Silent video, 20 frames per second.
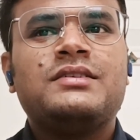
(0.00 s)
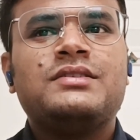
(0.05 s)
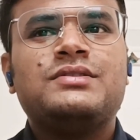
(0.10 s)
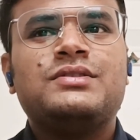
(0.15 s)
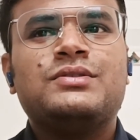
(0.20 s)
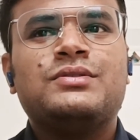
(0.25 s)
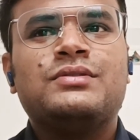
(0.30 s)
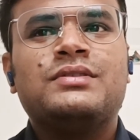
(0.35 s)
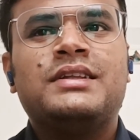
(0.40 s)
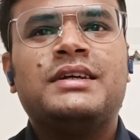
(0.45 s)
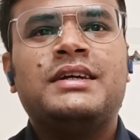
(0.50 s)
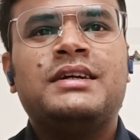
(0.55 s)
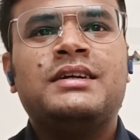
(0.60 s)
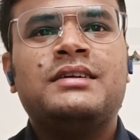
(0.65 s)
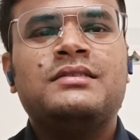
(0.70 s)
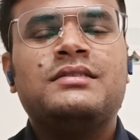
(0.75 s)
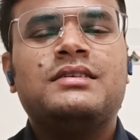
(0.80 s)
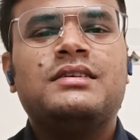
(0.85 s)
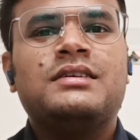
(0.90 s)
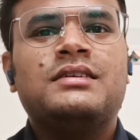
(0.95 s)
So
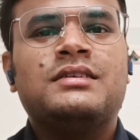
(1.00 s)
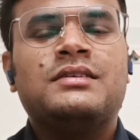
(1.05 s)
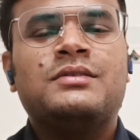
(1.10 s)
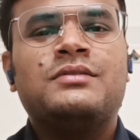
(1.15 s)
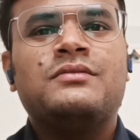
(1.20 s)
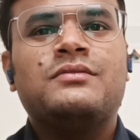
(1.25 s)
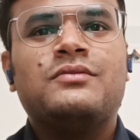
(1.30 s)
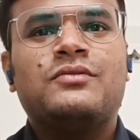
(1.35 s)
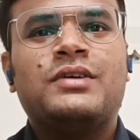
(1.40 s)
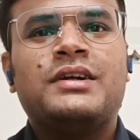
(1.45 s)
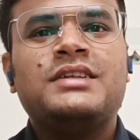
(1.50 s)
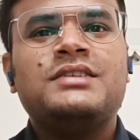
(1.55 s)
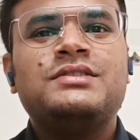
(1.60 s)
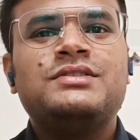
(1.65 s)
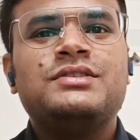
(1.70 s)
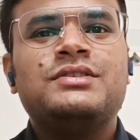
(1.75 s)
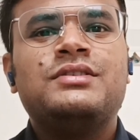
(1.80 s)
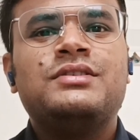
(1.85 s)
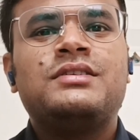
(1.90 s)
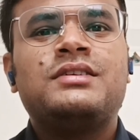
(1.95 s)
they what
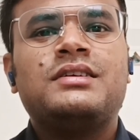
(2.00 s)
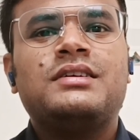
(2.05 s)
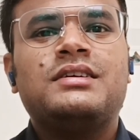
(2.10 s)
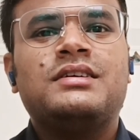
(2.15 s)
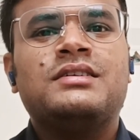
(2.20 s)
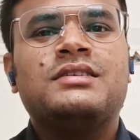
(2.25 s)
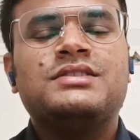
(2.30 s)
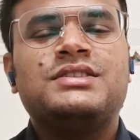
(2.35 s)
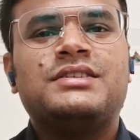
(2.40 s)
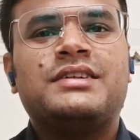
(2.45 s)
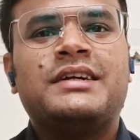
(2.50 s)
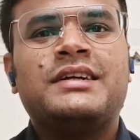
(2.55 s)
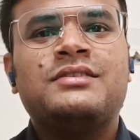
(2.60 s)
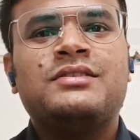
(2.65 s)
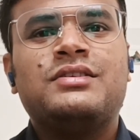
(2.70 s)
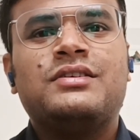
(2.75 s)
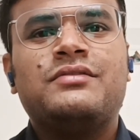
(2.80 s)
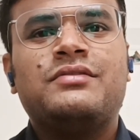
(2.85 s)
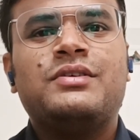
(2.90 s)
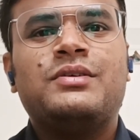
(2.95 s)
is your
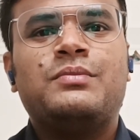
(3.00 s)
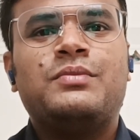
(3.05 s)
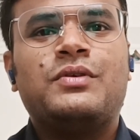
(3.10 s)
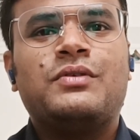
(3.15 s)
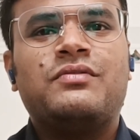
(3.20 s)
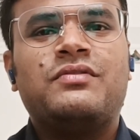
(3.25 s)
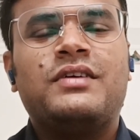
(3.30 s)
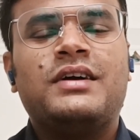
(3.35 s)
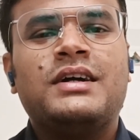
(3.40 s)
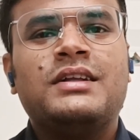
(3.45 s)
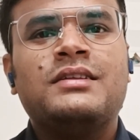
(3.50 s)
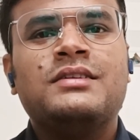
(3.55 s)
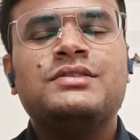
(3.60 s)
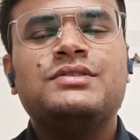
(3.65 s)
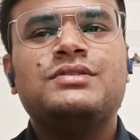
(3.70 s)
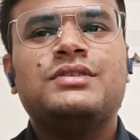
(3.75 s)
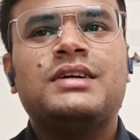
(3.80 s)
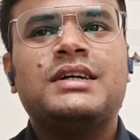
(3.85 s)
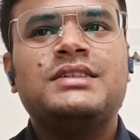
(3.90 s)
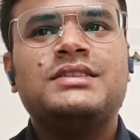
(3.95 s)
strength of your profile?
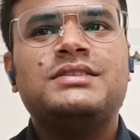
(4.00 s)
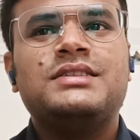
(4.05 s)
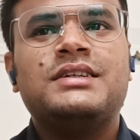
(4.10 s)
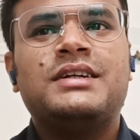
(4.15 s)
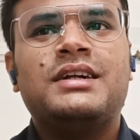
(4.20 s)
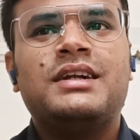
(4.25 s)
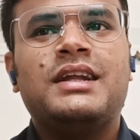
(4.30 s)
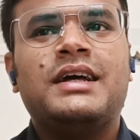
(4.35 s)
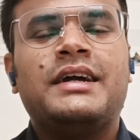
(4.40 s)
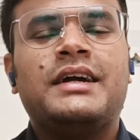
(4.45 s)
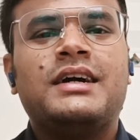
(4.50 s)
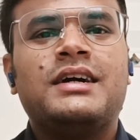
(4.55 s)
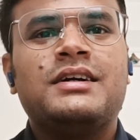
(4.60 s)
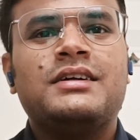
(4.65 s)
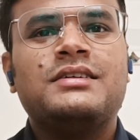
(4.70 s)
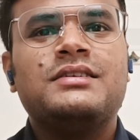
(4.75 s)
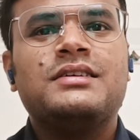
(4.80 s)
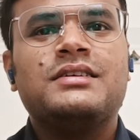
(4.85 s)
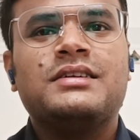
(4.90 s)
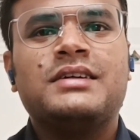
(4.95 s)
So I said like
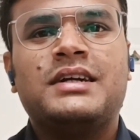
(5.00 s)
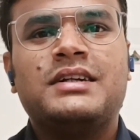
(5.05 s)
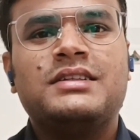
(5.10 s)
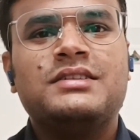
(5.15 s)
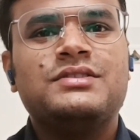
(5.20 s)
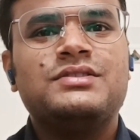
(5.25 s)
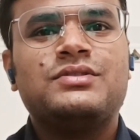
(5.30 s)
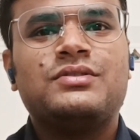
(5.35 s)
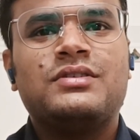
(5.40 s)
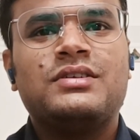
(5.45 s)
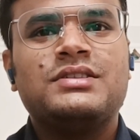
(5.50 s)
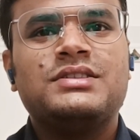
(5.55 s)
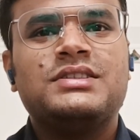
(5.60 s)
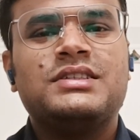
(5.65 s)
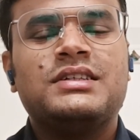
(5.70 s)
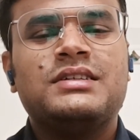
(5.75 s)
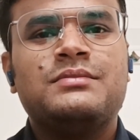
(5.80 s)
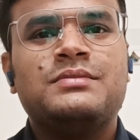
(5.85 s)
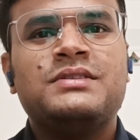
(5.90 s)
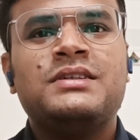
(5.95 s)
I get the
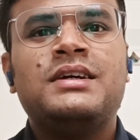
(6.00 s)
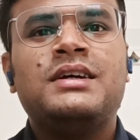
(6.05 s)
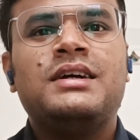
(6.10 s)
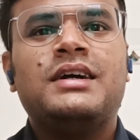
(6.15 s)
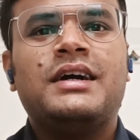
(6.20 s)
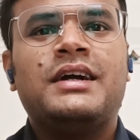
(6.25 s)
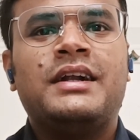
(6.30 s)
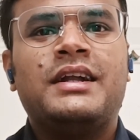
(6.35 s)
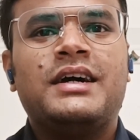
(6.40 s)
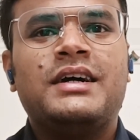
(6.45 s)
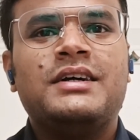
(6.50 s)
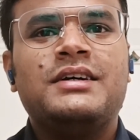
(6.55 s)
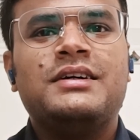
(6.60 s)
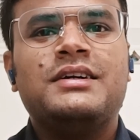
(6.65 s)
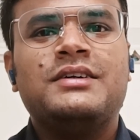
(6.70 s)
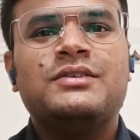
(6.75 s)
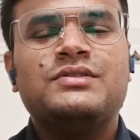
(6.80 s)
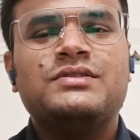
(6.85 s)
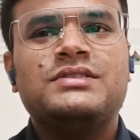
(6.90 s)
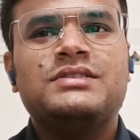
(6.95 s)
scholarships and I
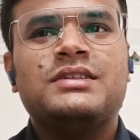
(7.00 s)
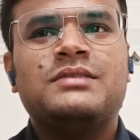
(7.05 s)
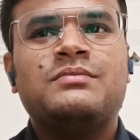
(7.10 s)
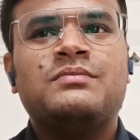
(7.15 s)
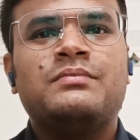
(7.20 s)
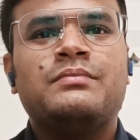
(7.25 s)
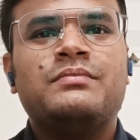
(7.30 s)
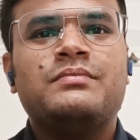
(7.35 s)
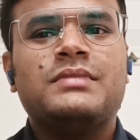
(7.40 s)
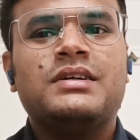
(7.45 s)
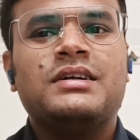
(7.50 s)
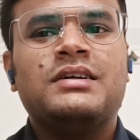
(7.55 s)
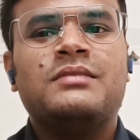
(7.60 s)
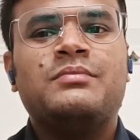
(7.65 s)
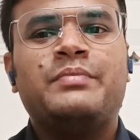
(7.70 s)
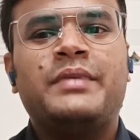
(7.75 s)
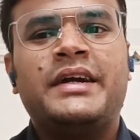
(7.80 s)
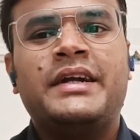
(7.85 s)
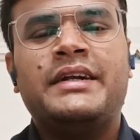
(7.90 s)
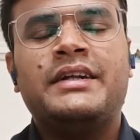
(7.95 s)
have some
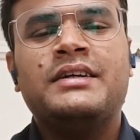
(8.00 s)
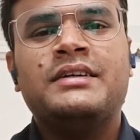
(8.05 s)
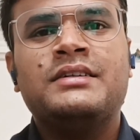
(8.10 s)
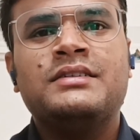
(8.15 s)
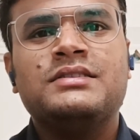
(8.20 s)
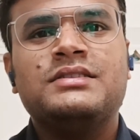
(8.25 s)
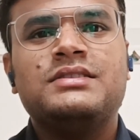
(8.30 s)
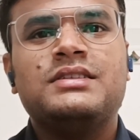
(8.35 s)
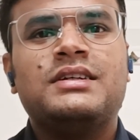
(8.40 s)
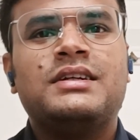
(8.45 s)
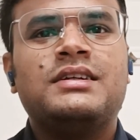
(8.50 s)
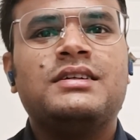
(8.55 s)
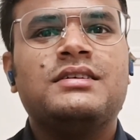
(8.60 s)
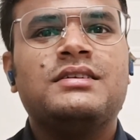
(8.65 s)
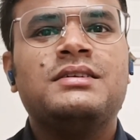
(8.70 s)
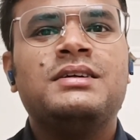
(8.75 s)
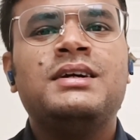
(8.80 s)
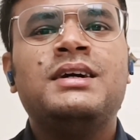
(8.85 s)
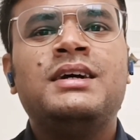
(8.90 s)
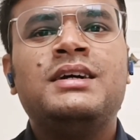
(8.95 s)
patents
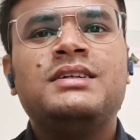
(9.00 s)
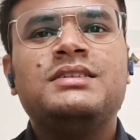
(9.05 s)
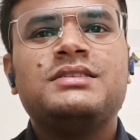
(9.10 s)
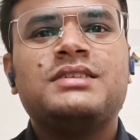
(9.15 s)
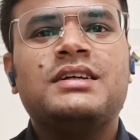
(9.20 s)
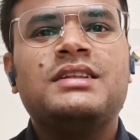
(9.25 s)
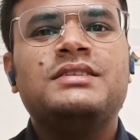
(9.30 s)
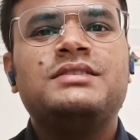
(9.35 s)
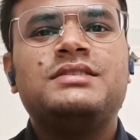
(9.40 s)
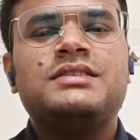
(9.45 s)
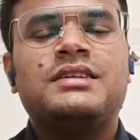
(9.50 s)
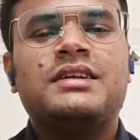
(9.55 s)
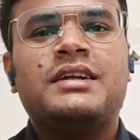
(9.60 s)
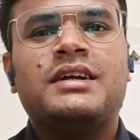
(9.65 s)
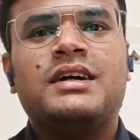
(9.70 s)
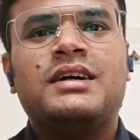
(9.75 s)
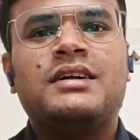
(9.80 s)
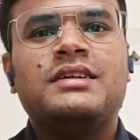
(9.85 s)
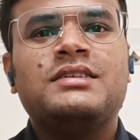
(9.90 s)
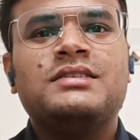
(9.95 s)
and skills
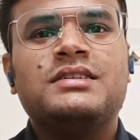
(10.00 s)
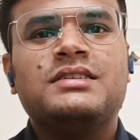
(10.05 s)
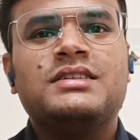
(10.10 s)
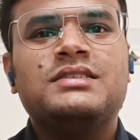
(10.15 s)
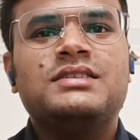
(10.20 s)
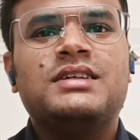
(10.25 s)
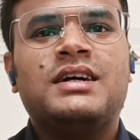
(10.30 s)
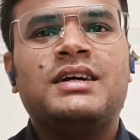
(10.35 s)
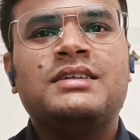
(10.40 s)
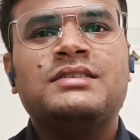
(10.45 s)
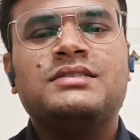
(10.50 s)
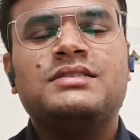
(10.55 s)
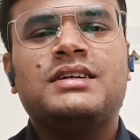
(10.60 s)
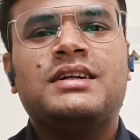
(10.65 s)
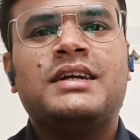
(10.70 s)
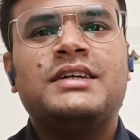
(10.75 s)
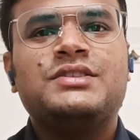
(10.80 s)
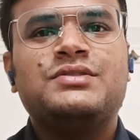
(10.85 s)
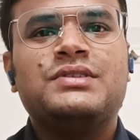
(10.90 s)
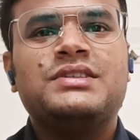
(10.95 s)
regarding designs
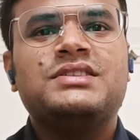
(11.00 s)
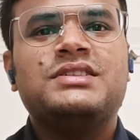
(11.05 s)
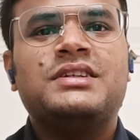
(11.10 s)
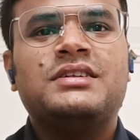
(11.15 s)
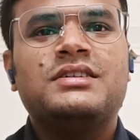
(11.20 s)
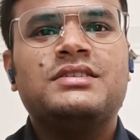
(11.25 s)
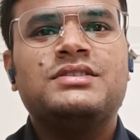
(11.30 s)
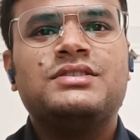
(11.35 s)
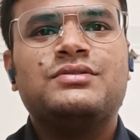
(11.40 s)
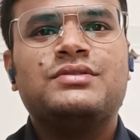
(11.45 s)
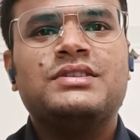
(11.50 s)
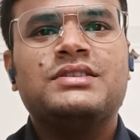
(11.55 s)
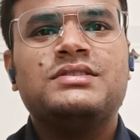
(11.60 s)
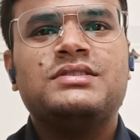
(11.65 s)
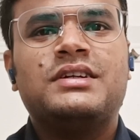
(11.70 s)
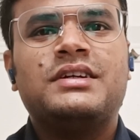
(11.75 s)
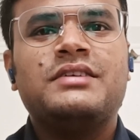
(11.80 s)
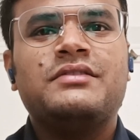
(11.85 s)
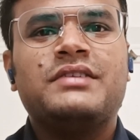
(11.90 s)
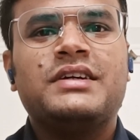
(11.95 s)
and HVAC industry
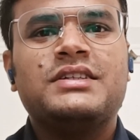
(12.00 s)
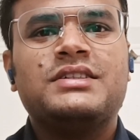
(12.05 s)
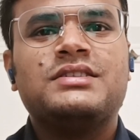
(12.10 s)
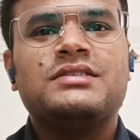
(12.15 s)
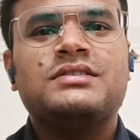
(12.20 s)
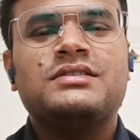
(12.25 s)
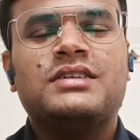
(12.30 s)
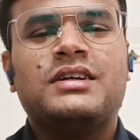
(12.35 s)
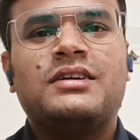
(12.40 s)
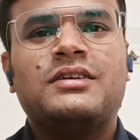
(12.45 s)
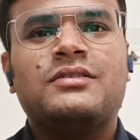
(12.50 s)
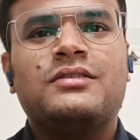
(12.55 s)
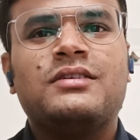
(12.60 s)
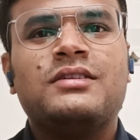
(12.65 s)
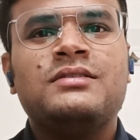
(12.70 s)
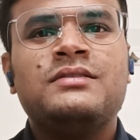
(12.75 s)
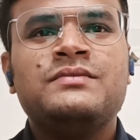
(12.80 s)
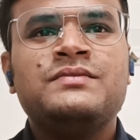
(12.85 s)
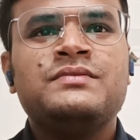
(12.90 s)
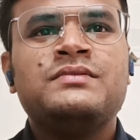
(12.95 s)
certifications and
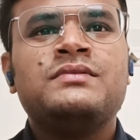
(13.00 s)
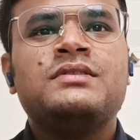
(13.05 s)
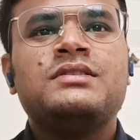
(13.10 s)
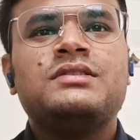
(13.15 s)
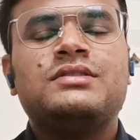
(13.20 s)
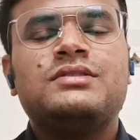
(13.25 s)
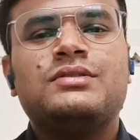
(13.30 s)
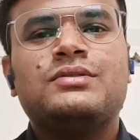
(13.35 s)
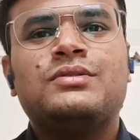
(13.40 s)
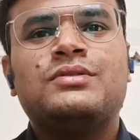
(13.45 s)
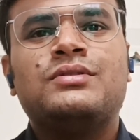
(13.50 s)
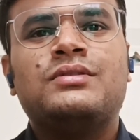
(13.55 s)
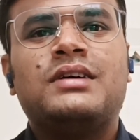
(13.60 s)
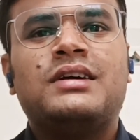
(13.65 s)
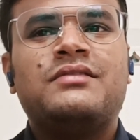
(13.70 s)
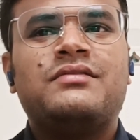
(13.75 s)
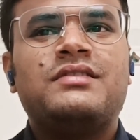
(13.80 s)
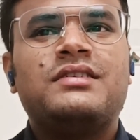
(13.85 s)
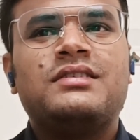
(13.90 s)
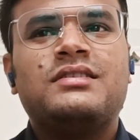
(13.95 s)
all.
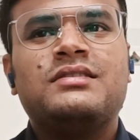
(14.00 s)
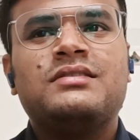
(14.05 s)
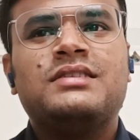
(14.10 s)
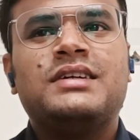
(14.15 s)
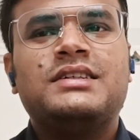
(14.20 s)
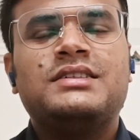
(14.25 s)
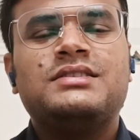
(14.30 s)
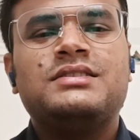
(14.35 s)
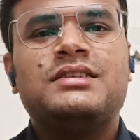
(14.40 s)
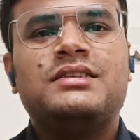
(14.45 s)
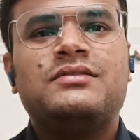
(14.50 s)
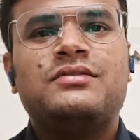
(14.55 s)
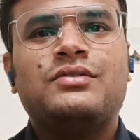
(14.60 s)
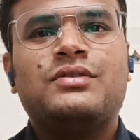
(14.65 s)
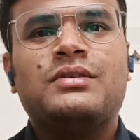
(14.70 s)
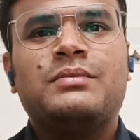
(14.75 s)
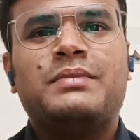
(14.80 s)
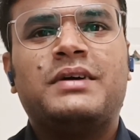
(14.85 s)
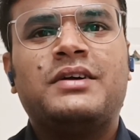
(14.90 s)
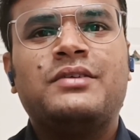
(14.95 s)
So after that's it
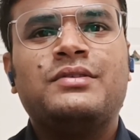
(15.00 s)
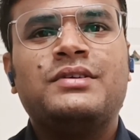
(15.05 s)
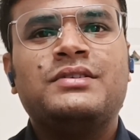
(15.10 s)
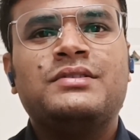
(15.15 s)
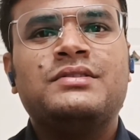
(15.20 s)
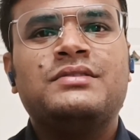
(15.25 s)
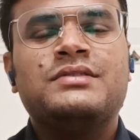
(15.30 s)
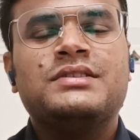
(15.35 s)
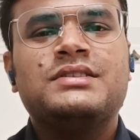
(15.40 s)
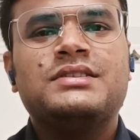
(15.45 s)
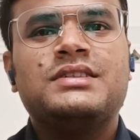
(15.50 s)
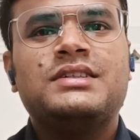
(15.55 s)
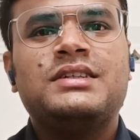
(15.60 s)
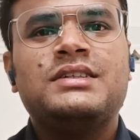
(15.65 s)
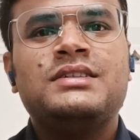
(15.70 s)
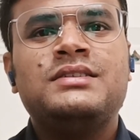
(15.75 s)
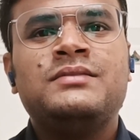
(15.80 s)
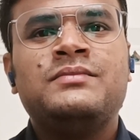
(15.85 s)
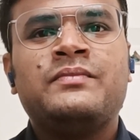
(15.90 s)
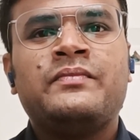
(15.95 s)
for the Padova
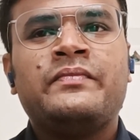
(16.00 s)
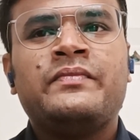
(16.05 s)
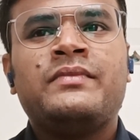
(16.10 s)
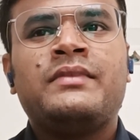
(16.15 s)
University.